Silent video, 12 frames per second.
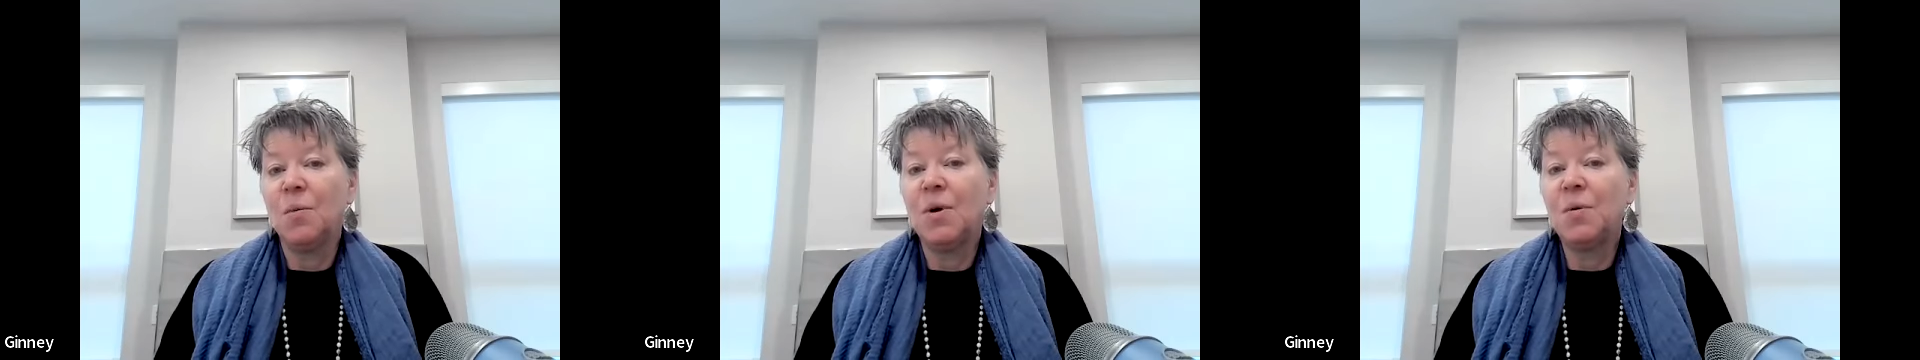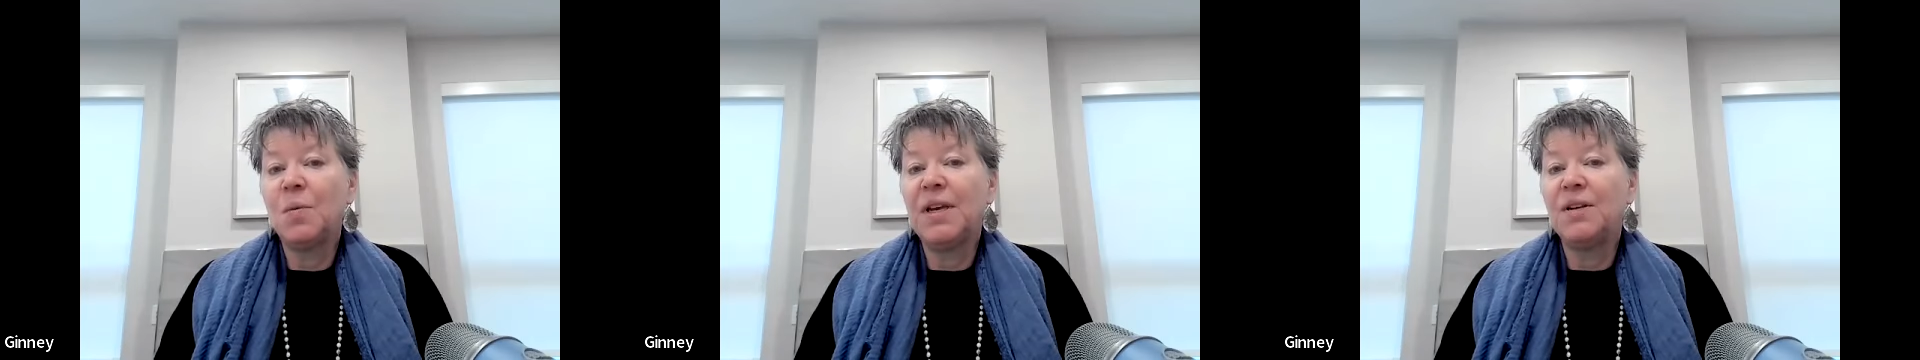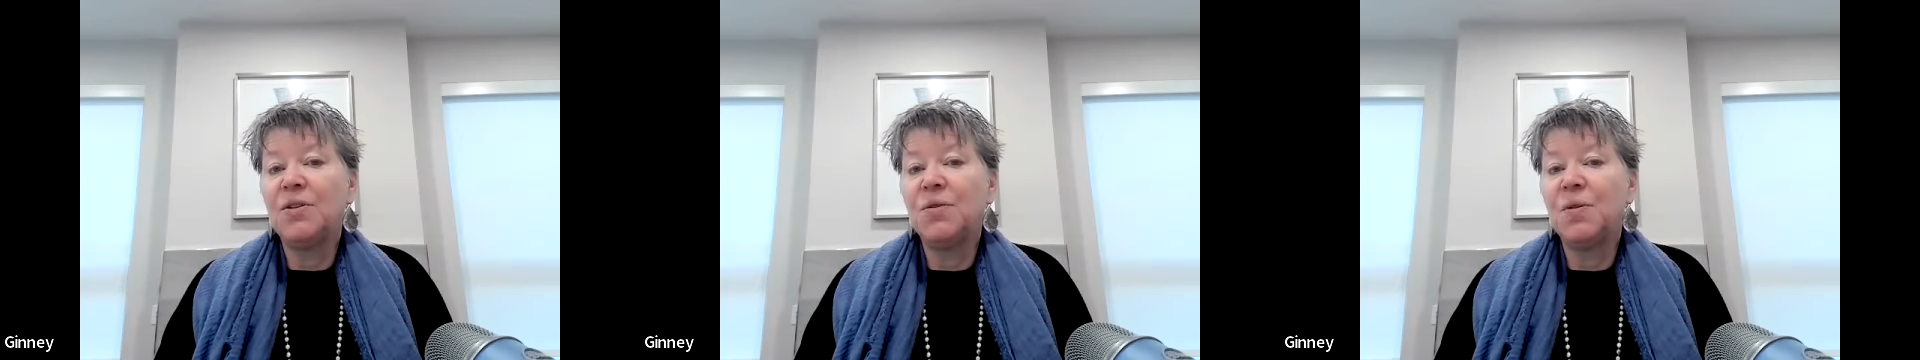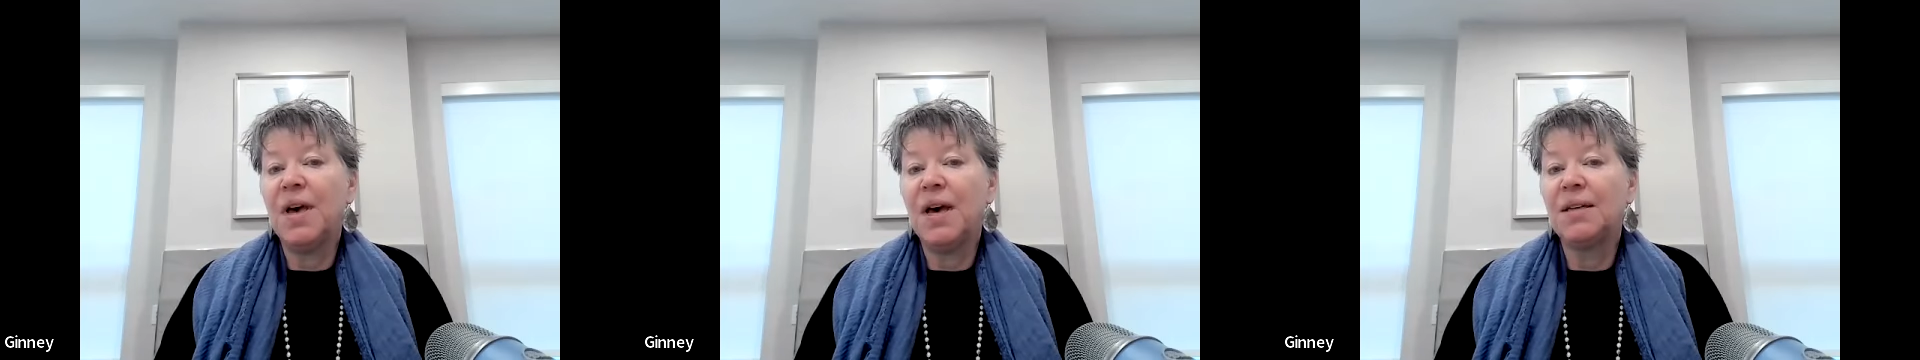One way to
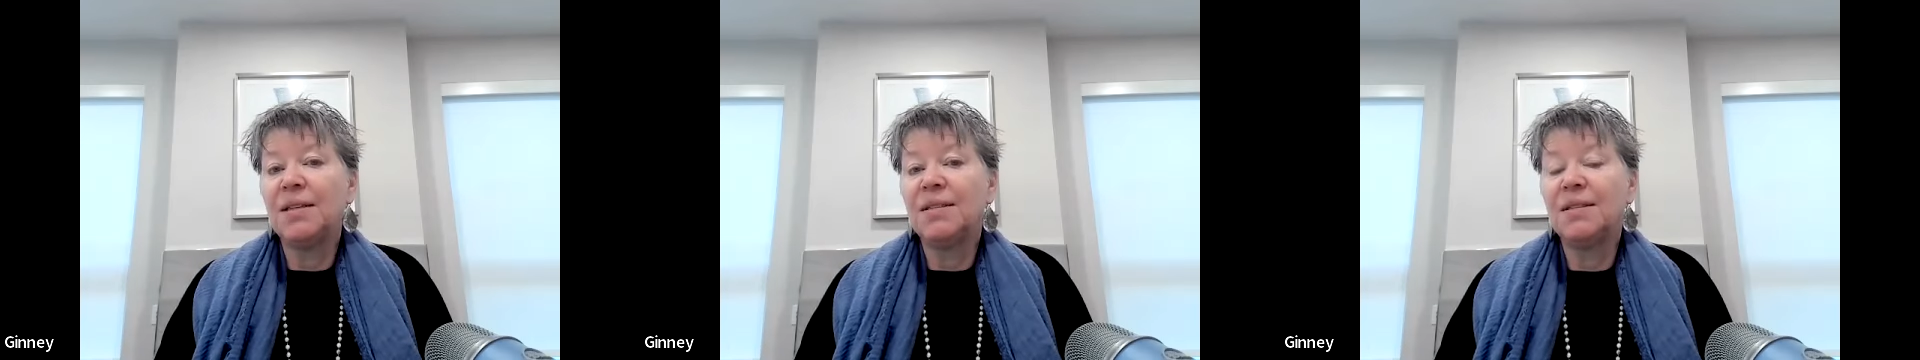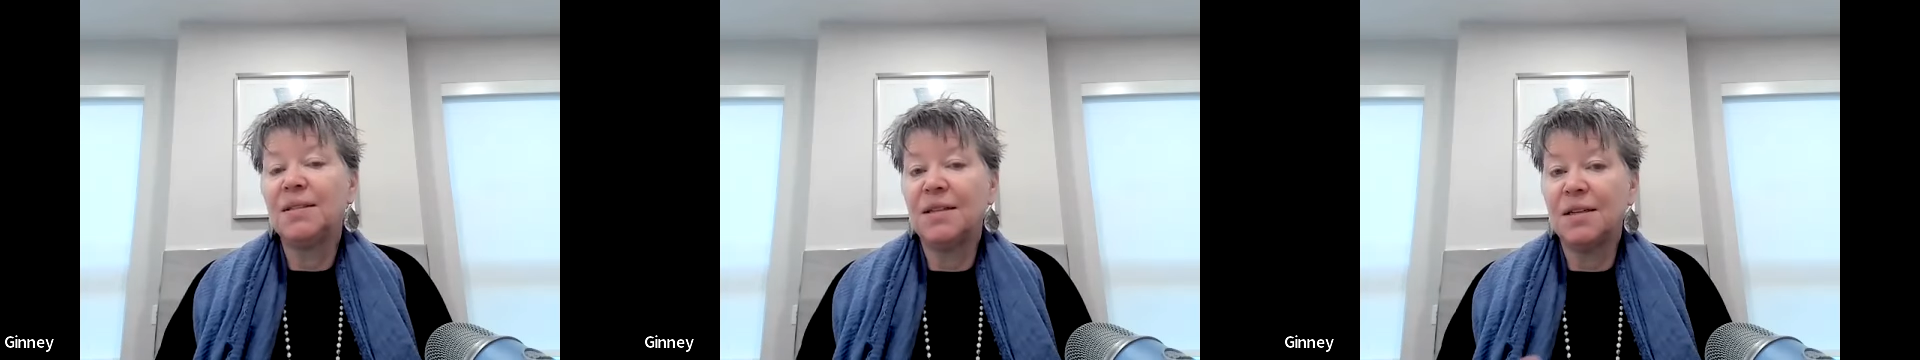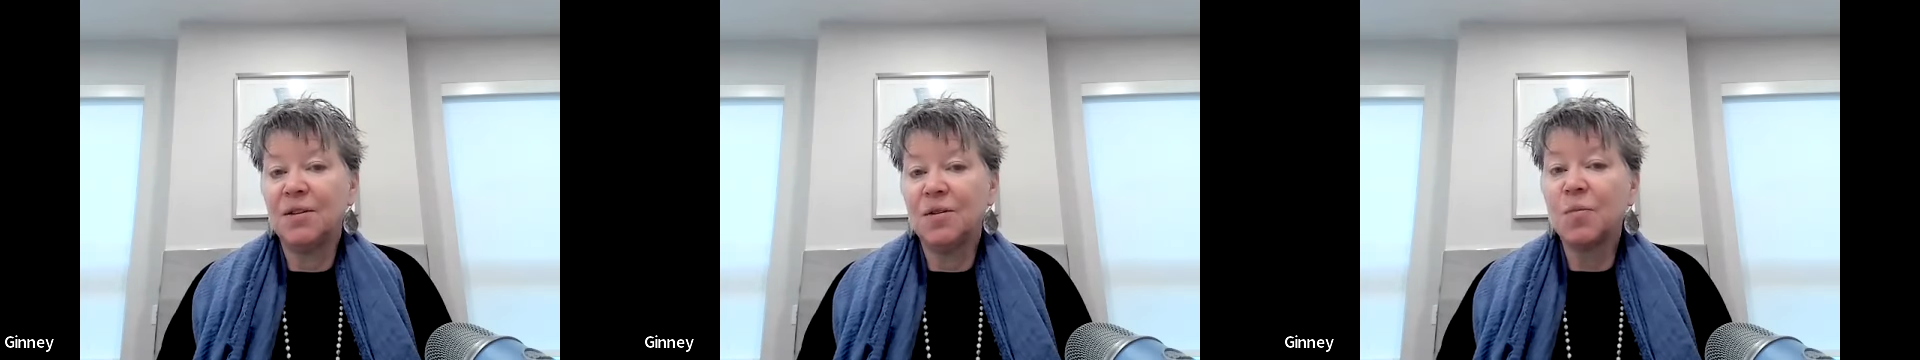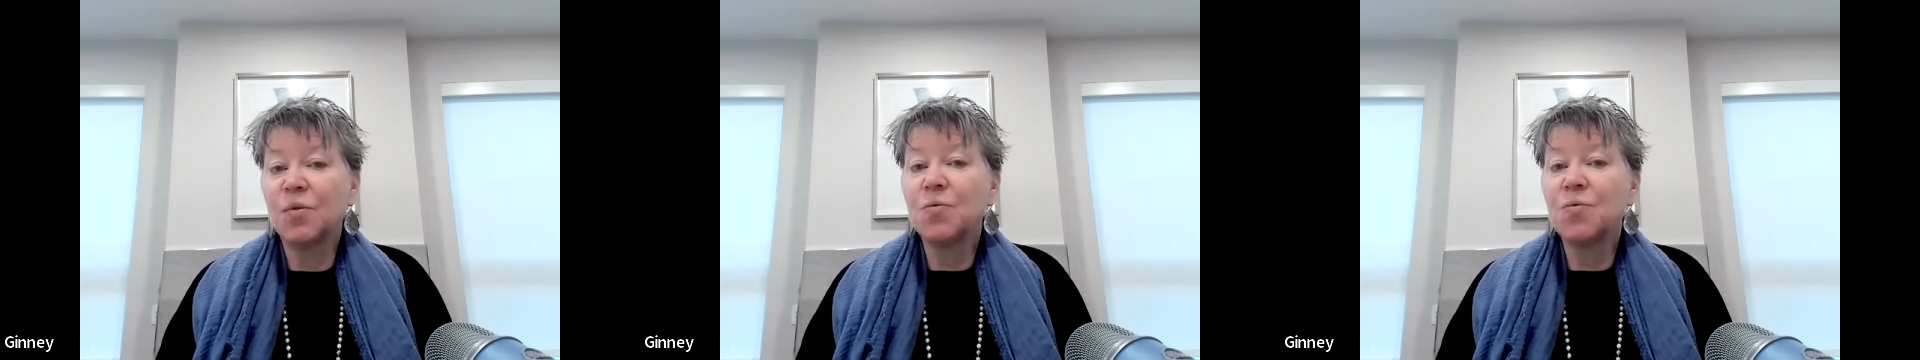do that is to send
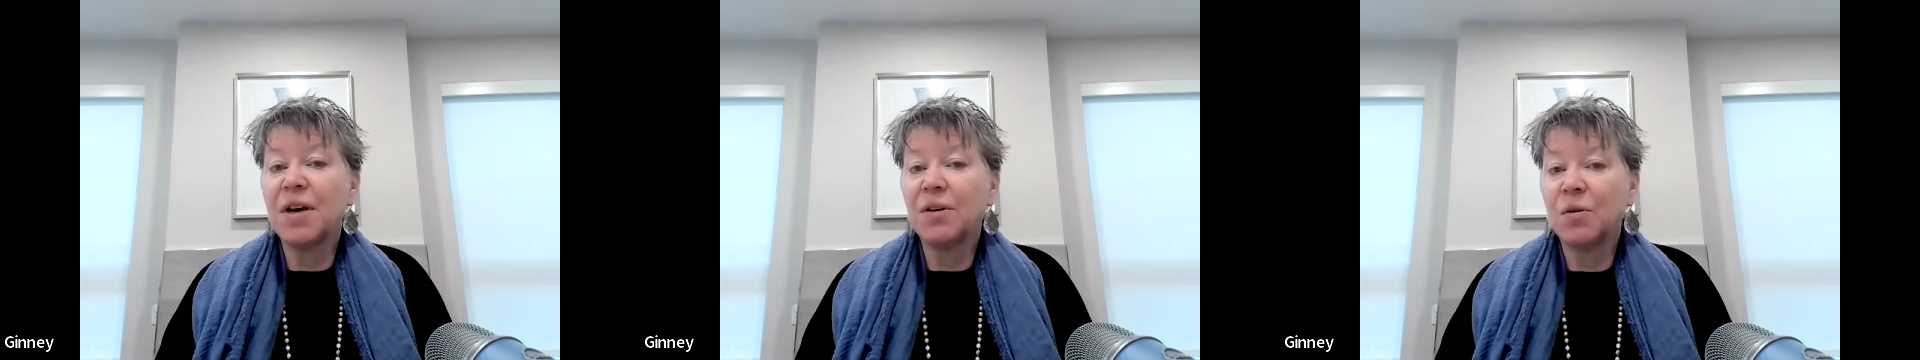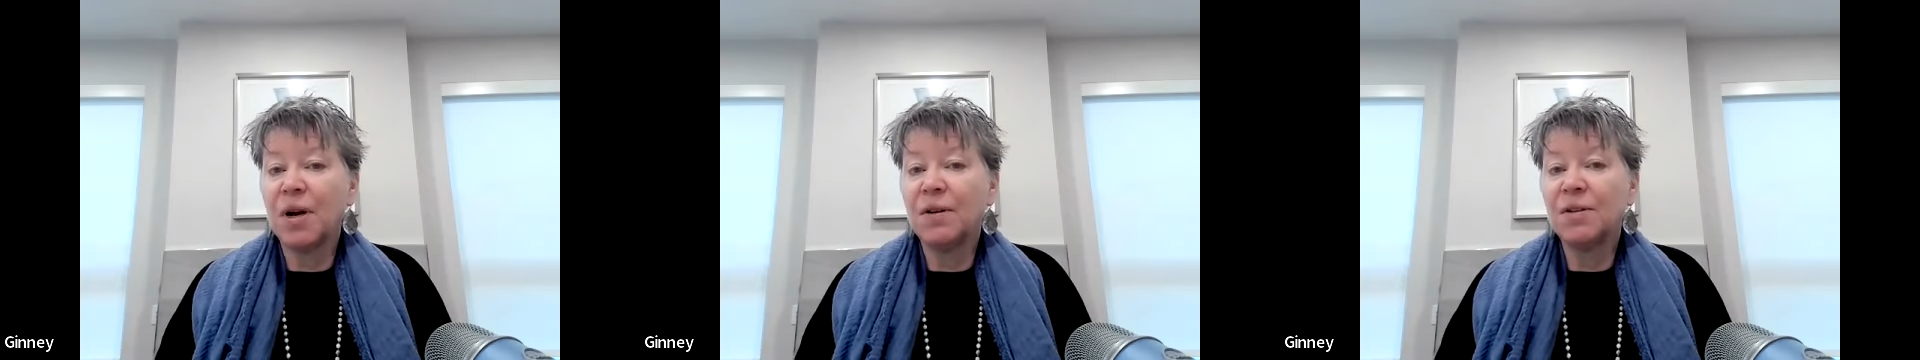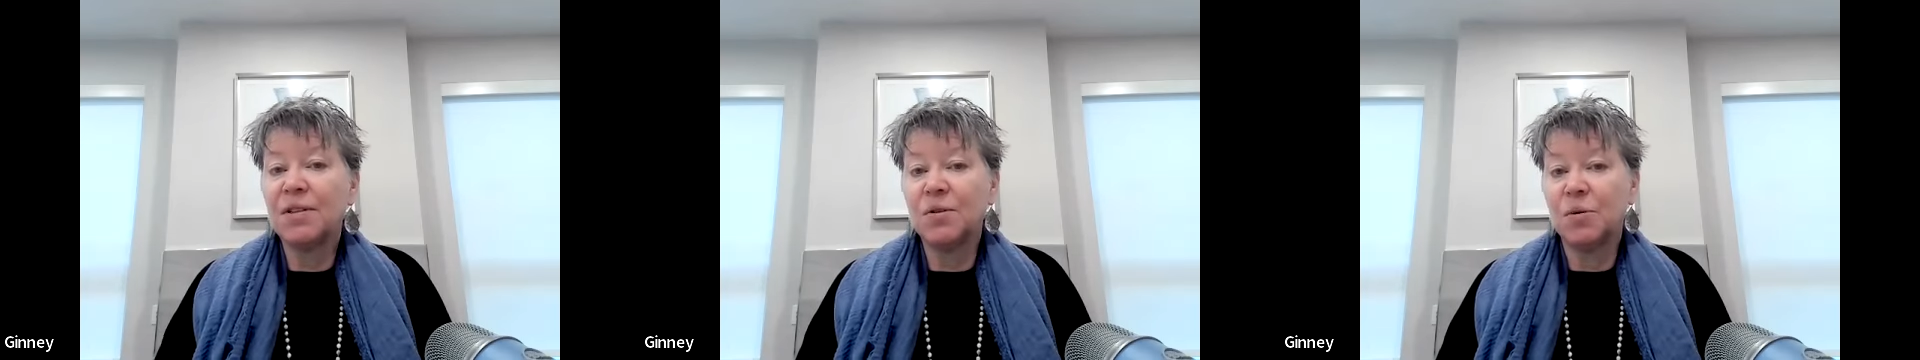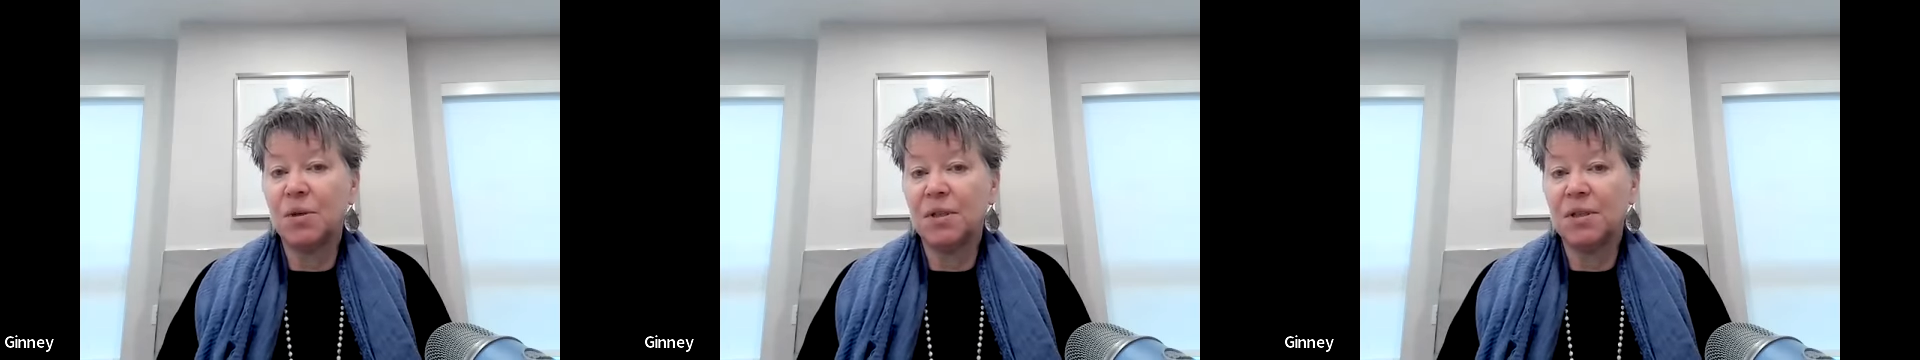them through that grounding
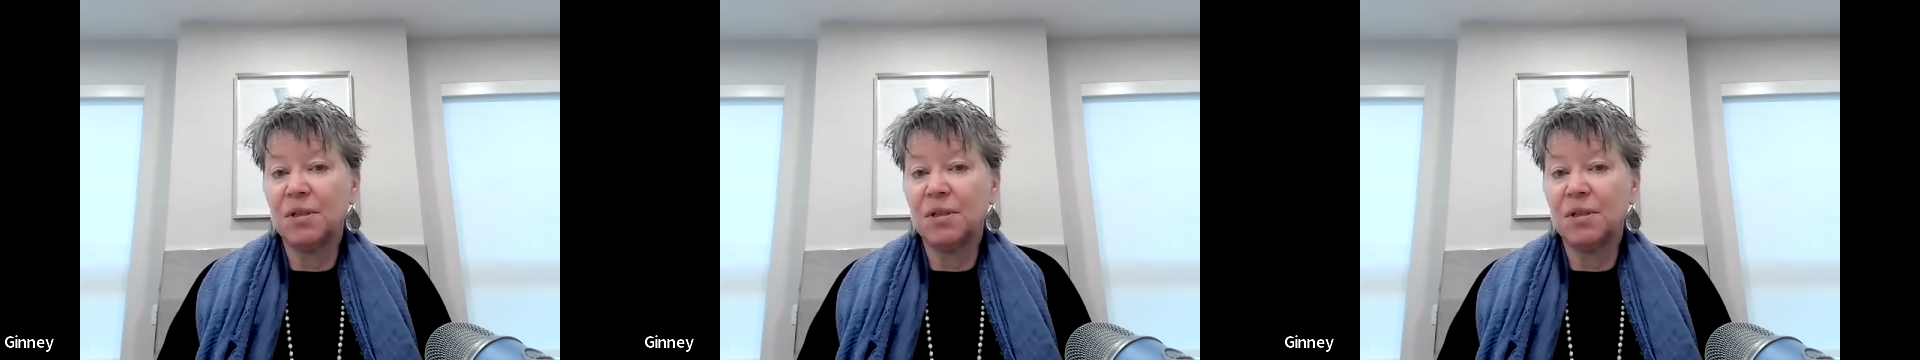cord